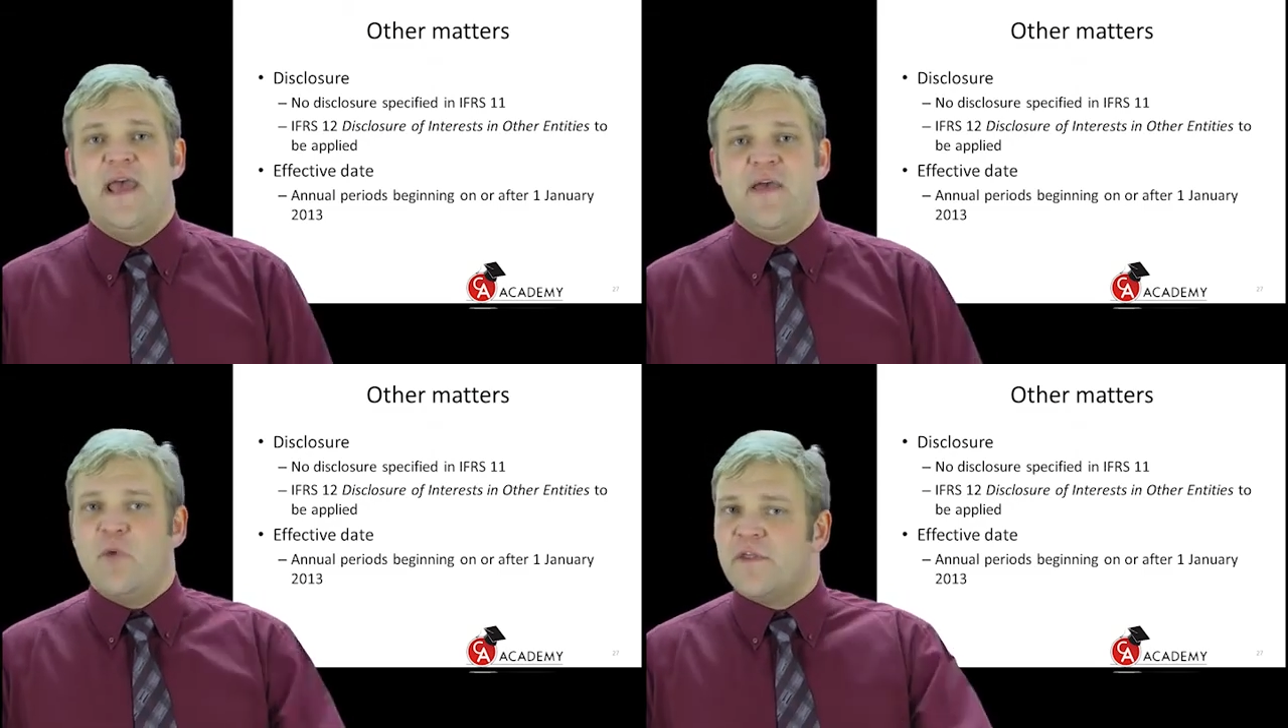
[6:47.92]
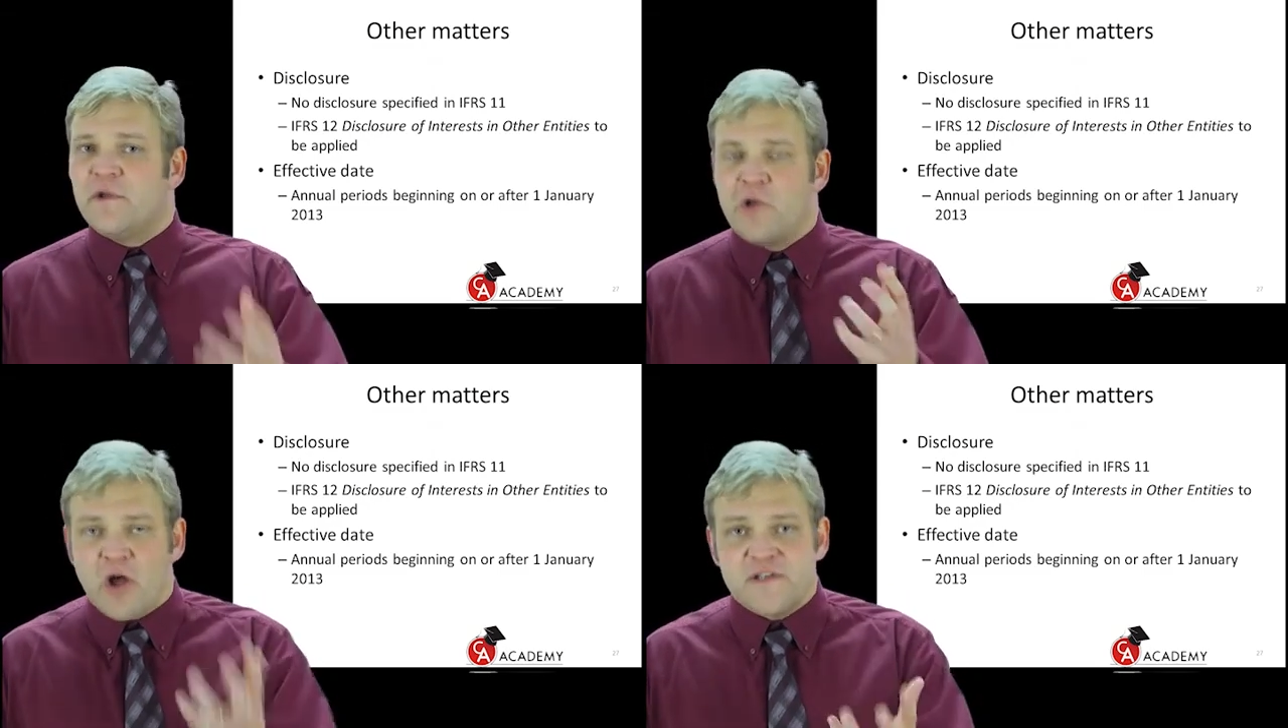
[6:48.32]

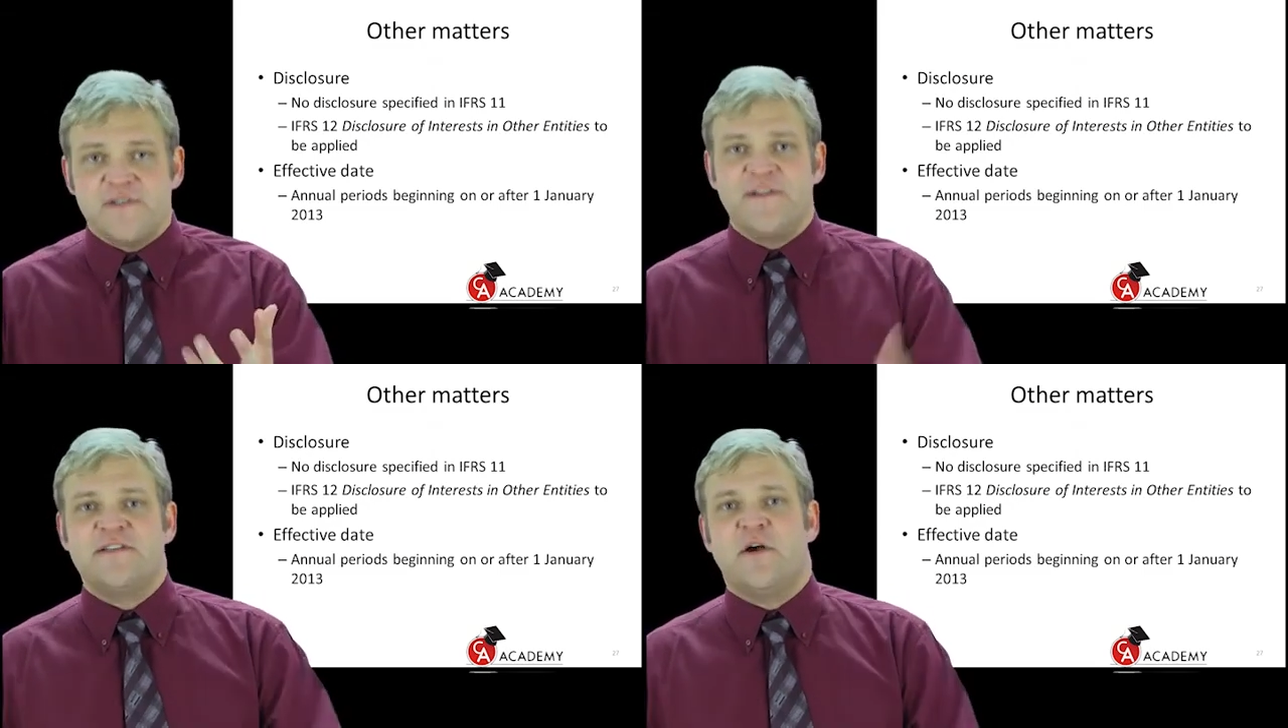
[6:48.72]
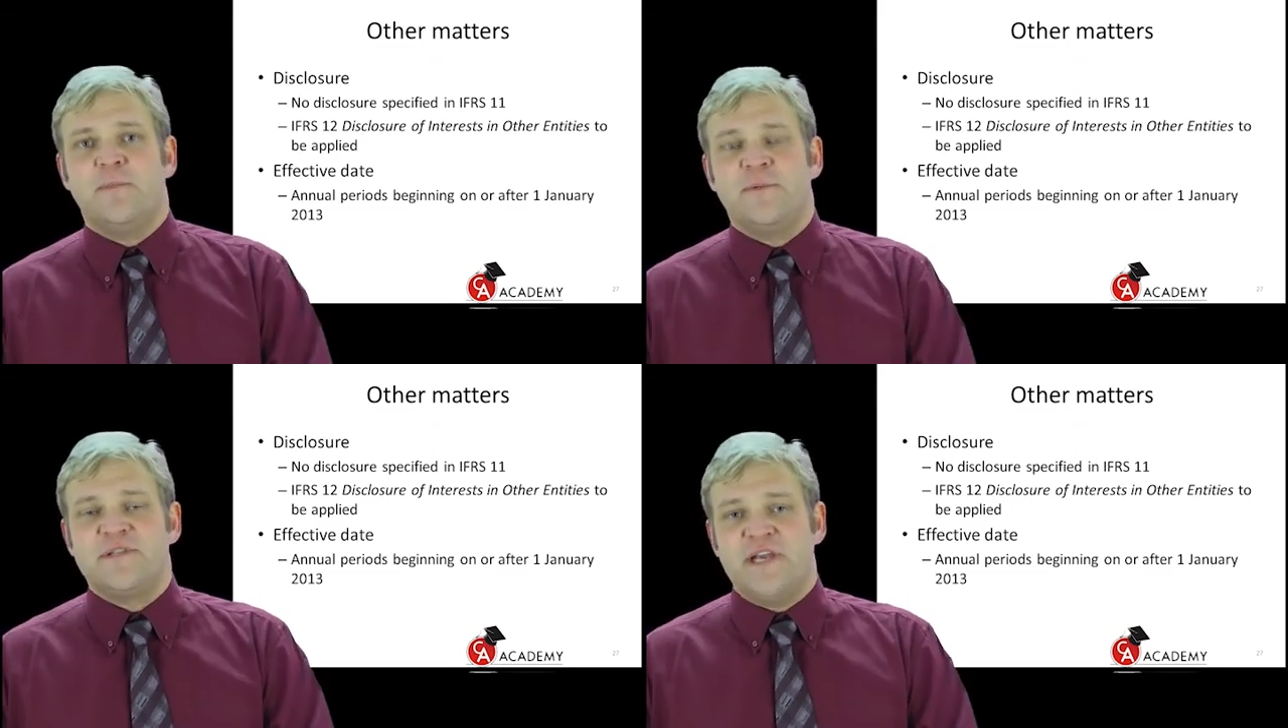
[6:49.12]
with lots of
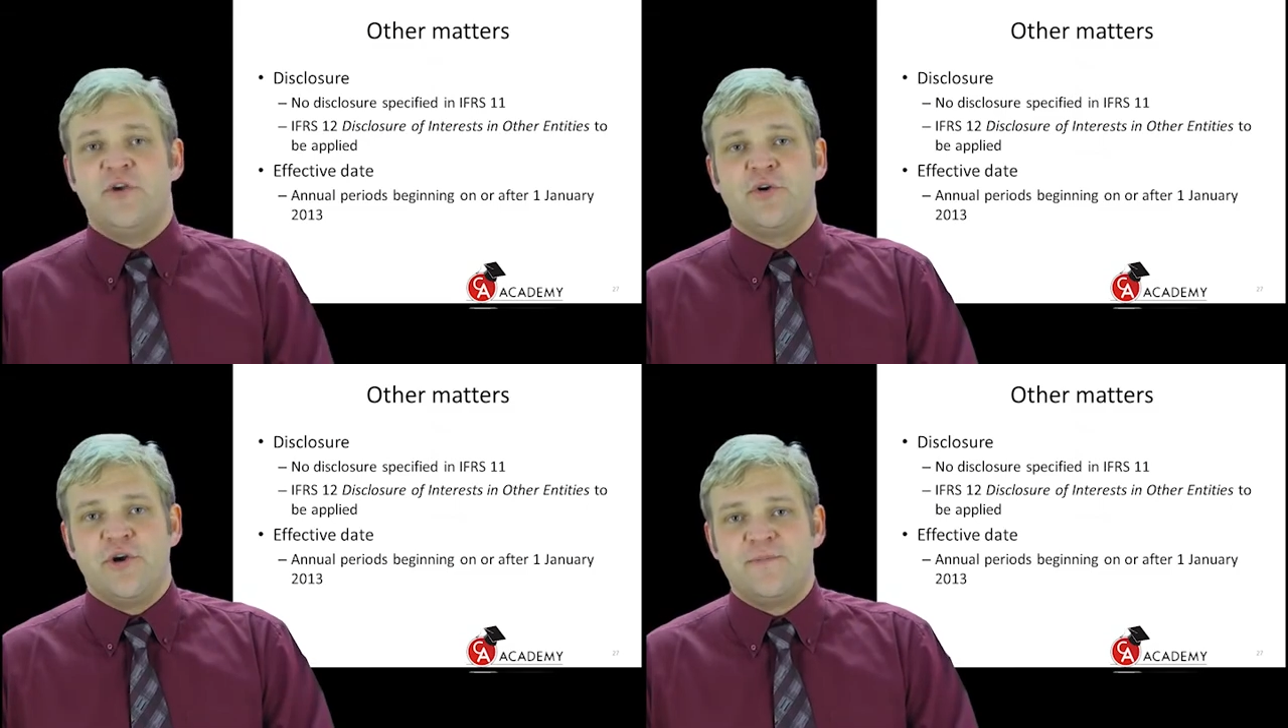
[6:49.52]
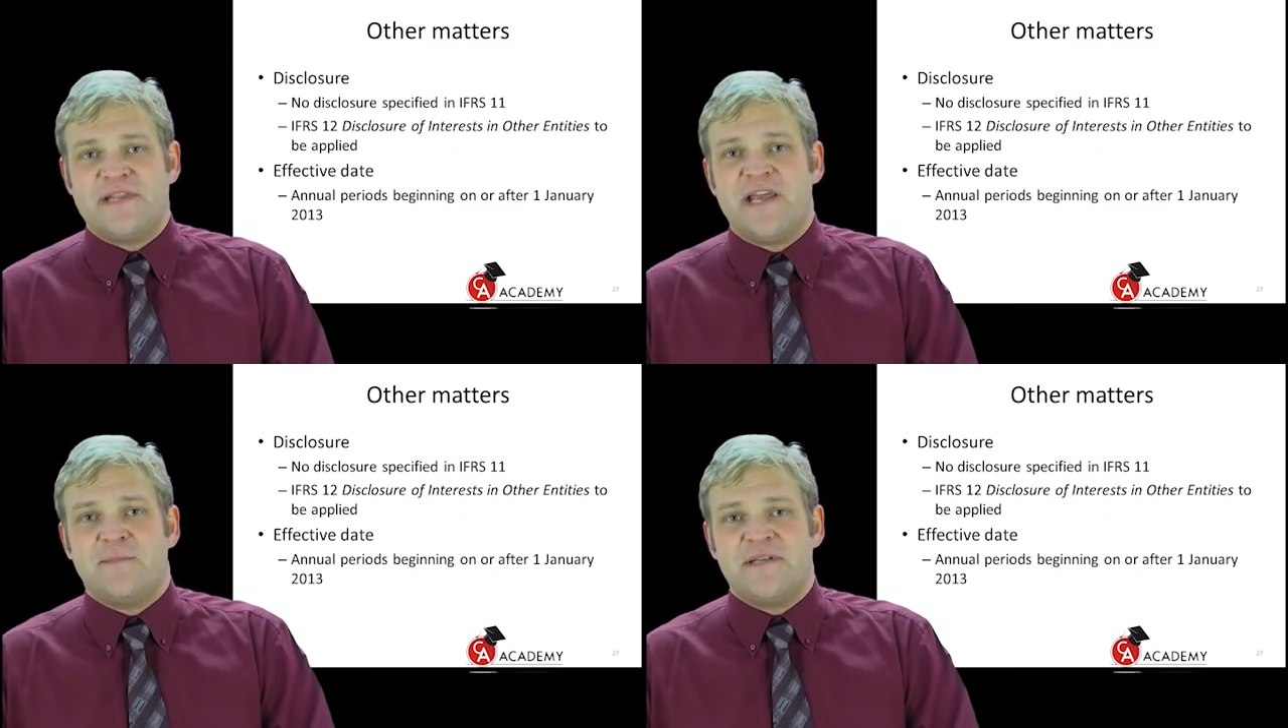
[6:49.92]
examples in your group
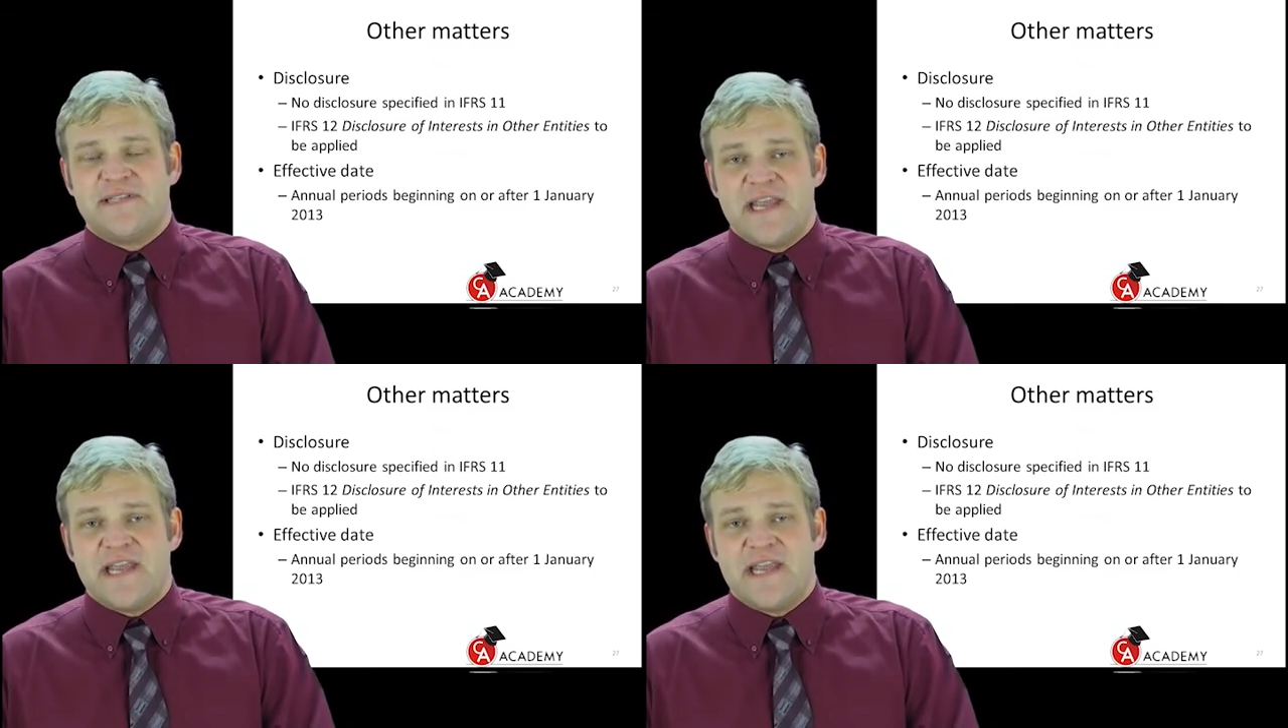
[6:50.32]
statements